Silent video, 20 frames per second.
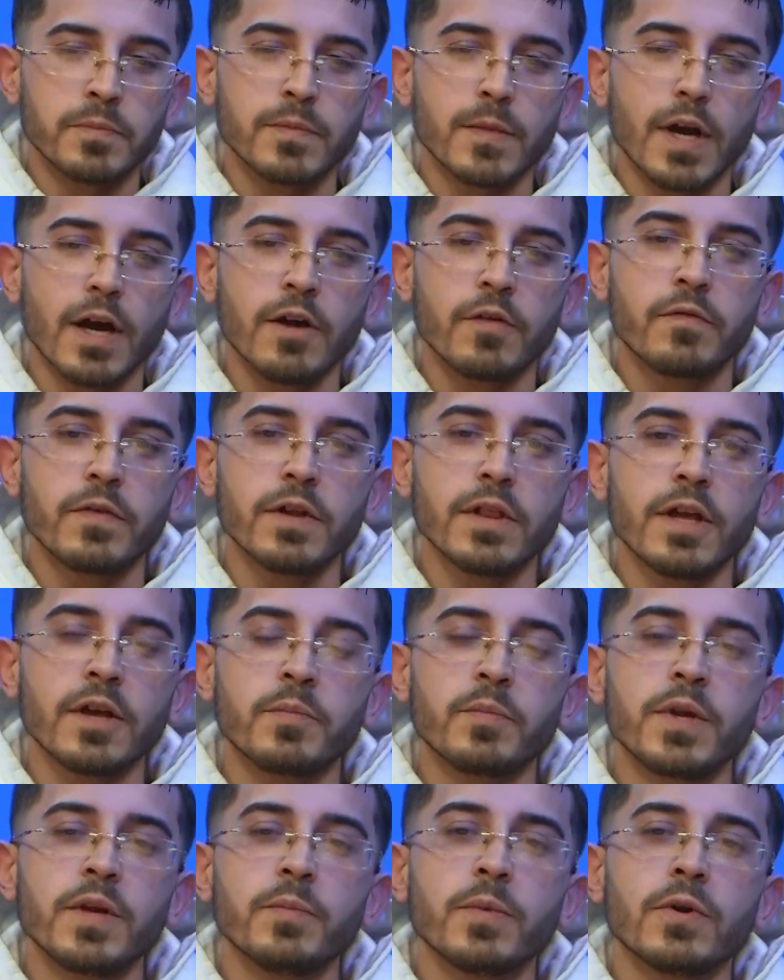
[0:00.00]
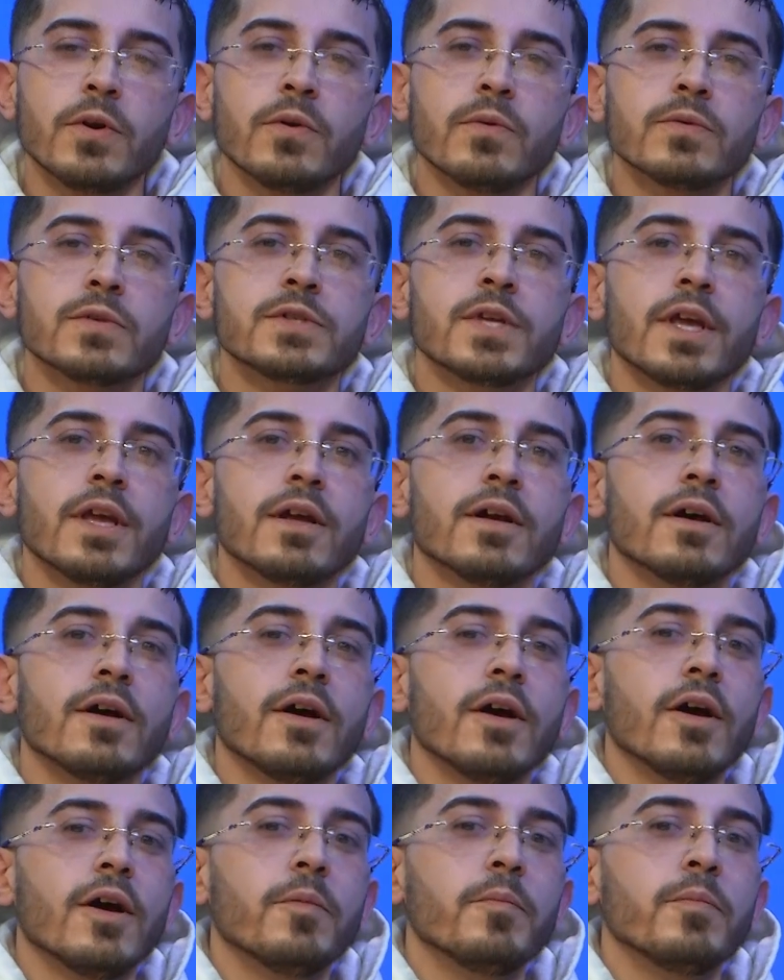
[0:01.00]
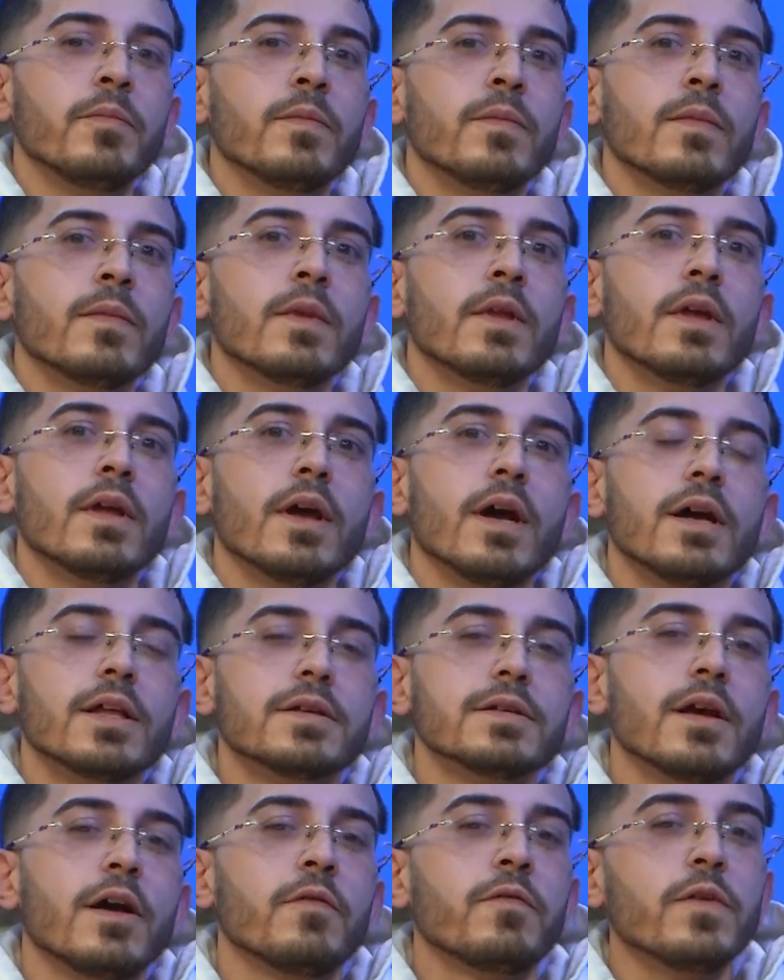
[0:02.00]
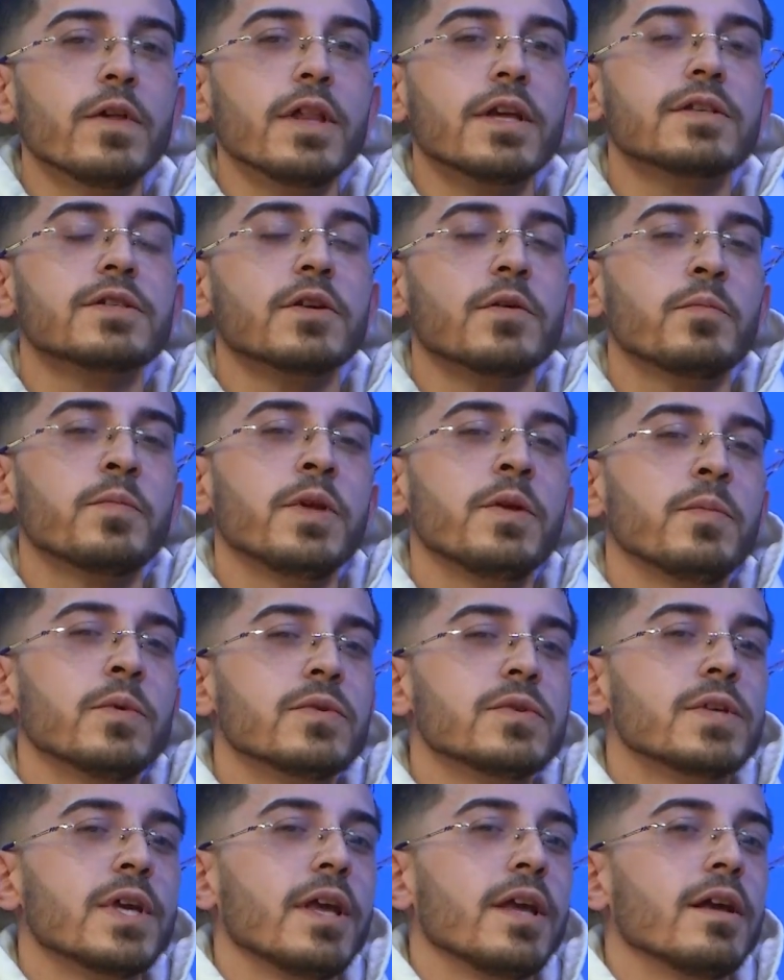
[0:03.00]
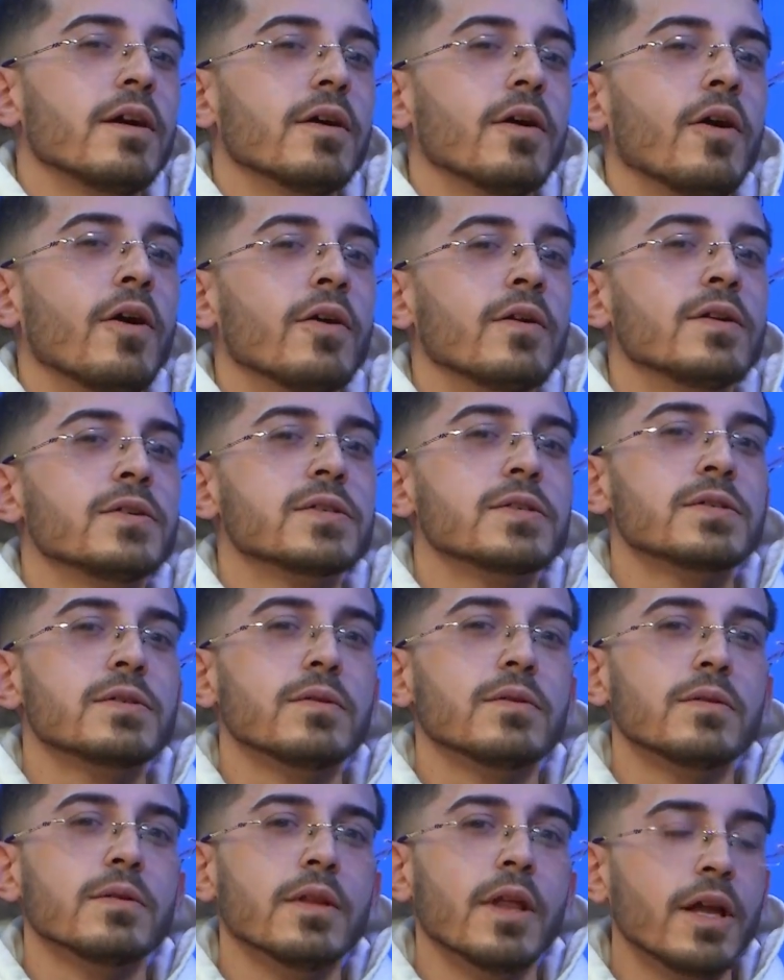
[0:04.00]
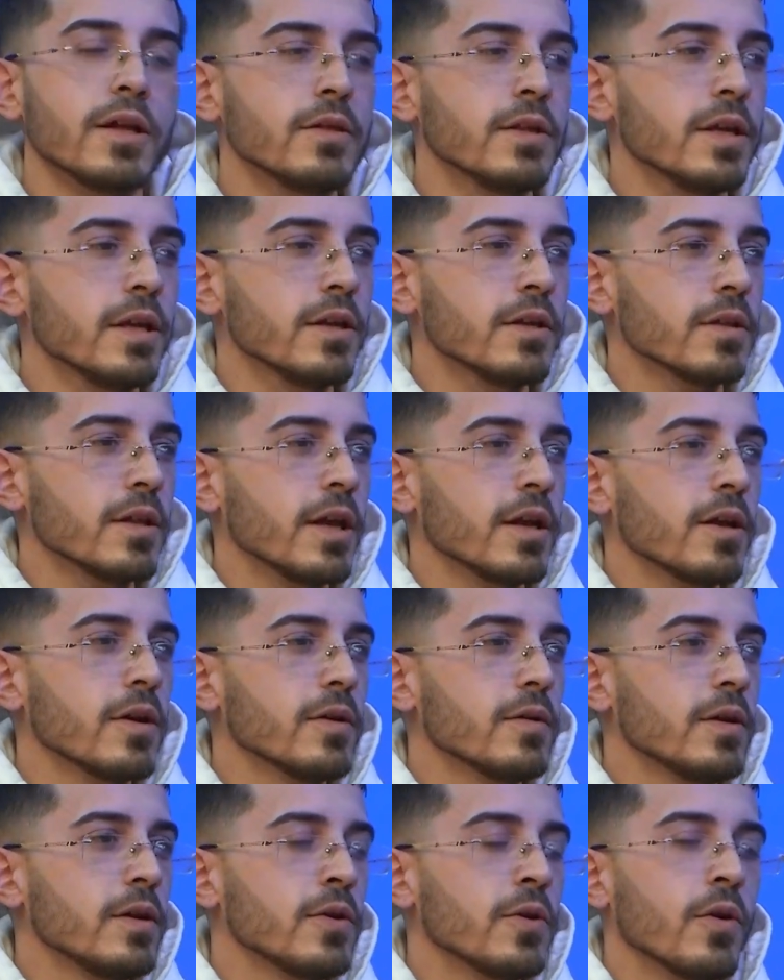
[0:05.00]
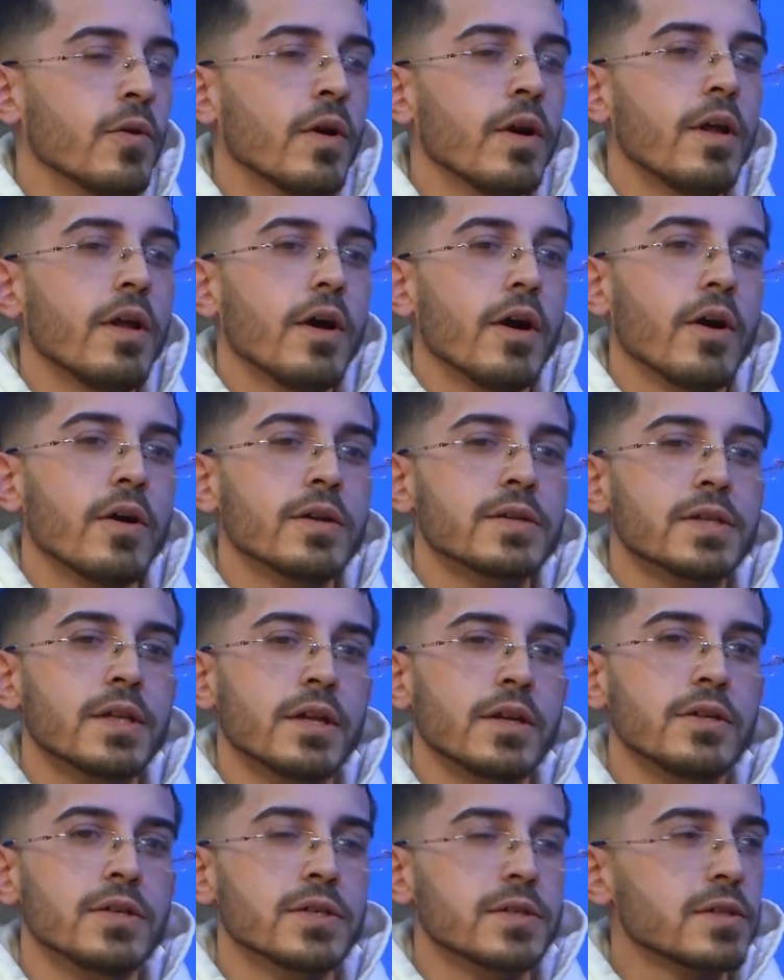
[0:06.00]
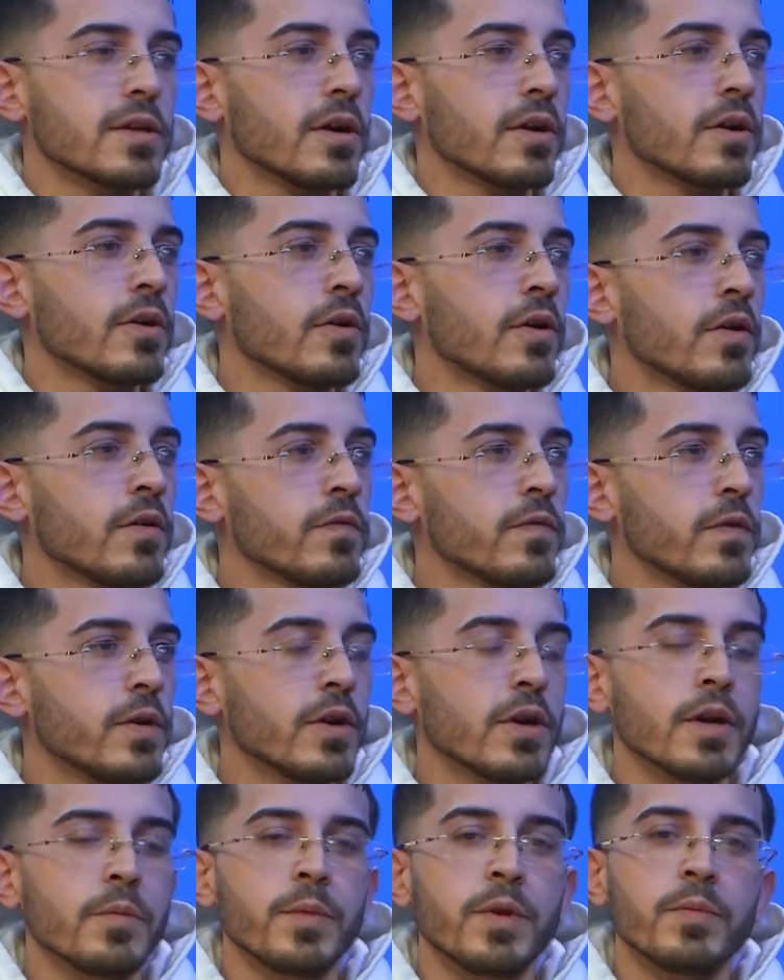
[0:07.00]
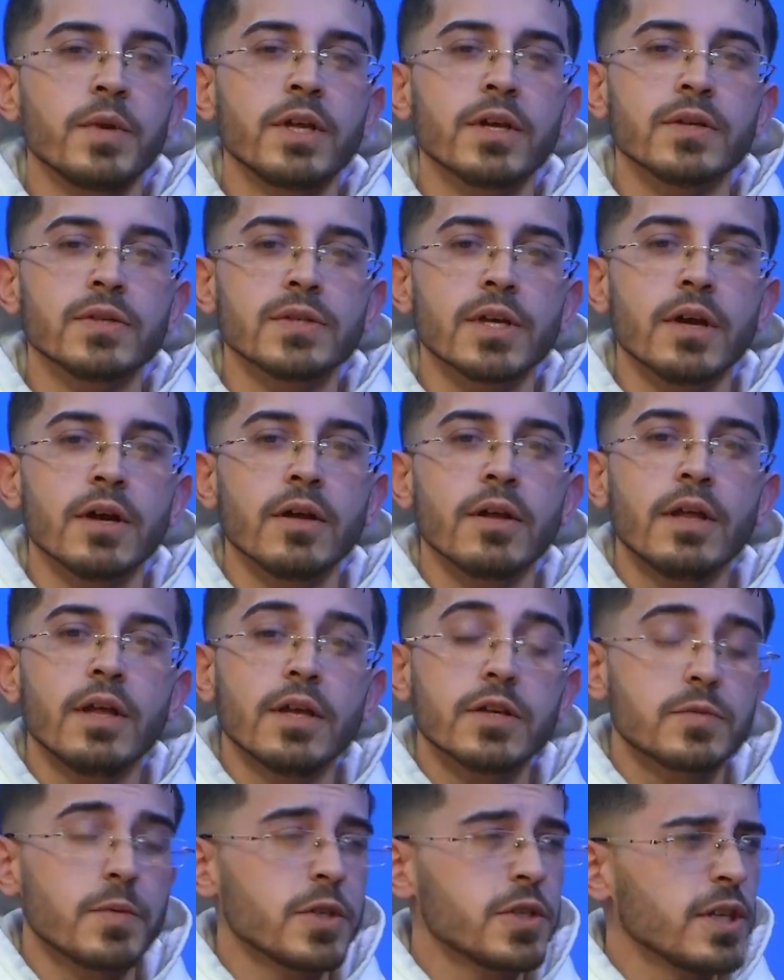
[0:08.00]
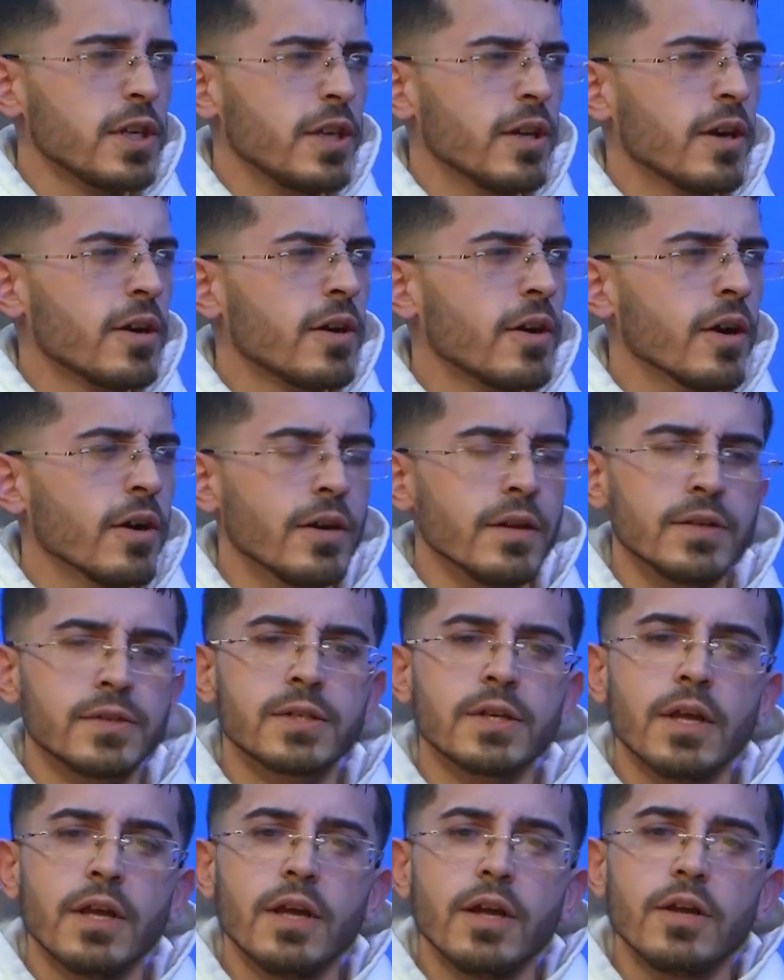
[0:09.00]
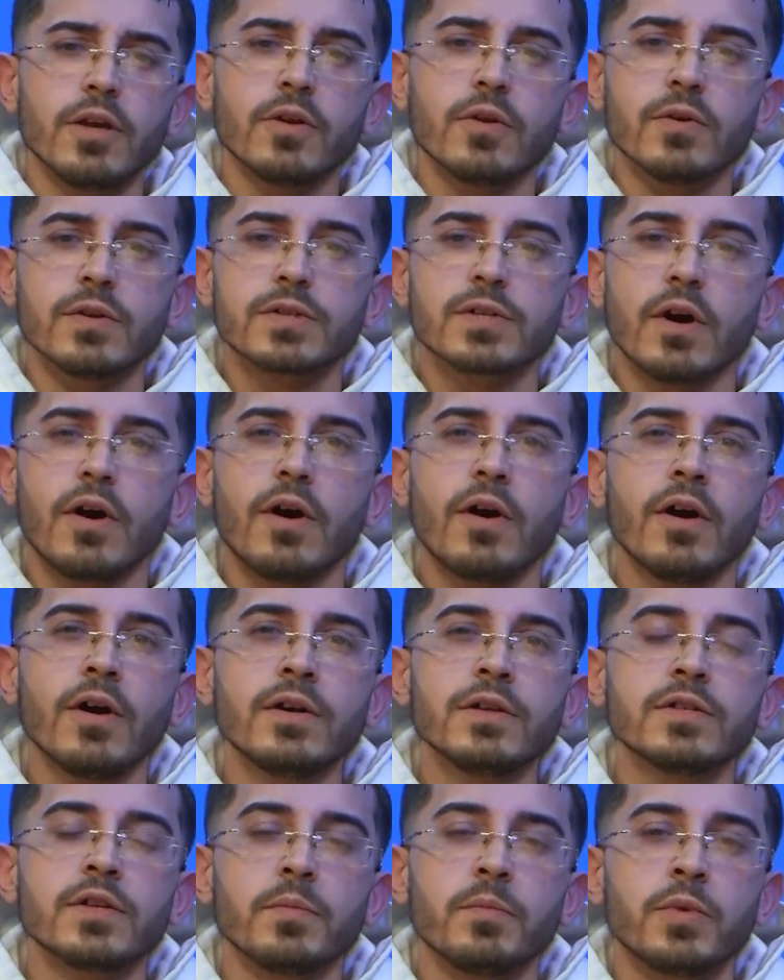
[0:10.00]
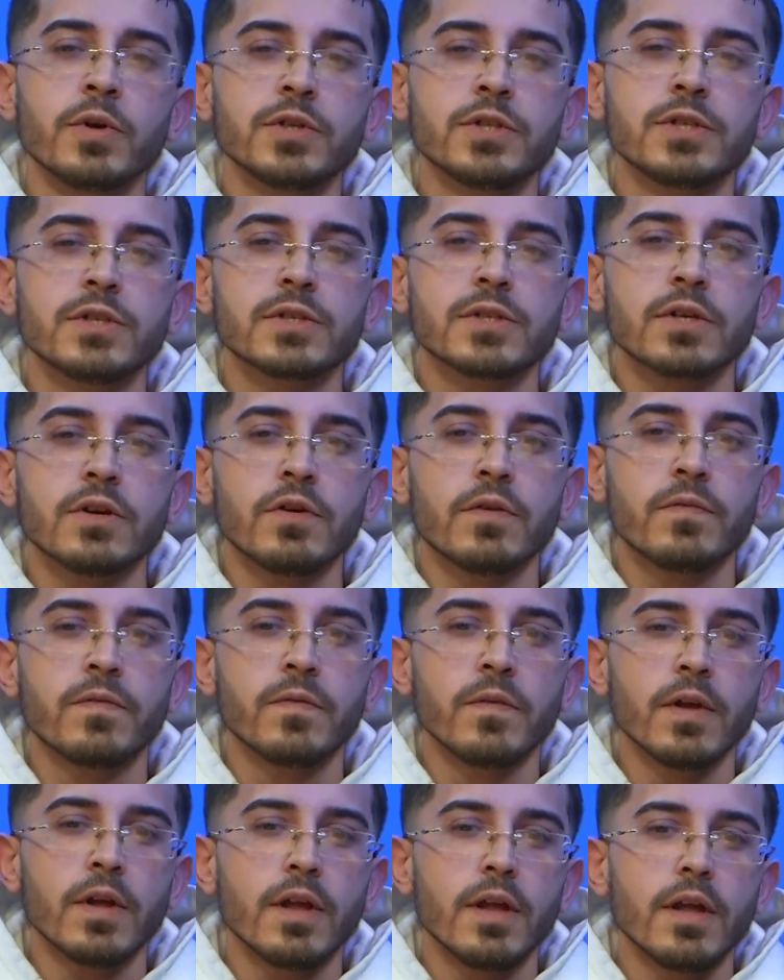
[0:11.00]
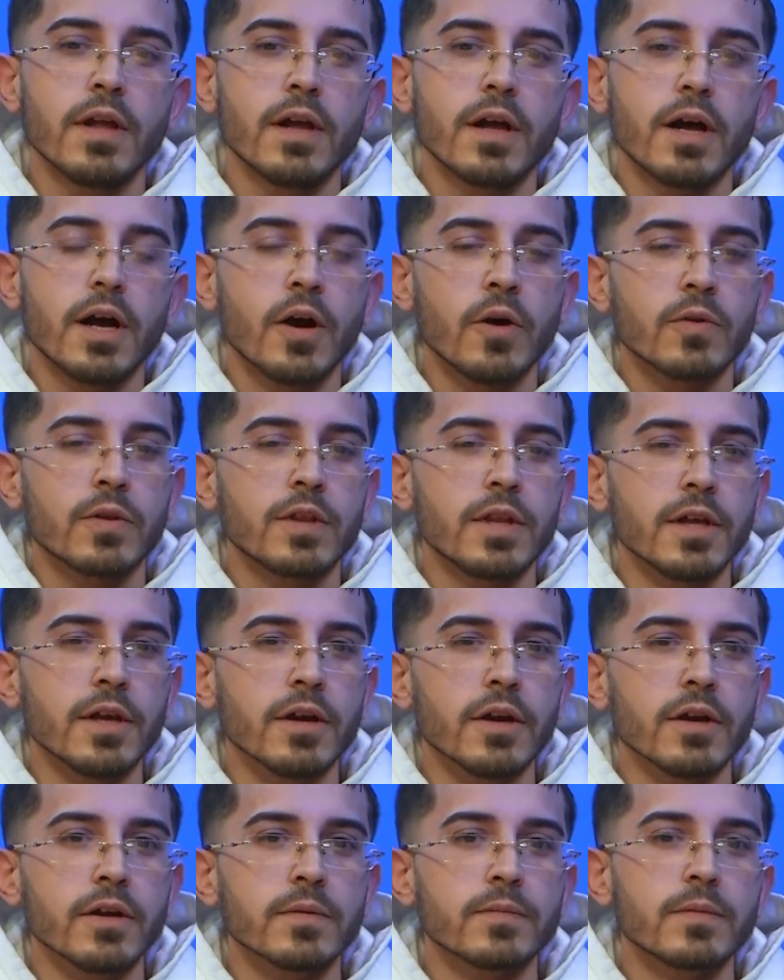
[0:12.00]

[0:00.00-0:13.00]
I feel like people don't take, I feel like some people take artists lightly. Like, you know, artists that are just starting off, you know what I mean? Because, especially young artists, you know, it's hard to push yourself out there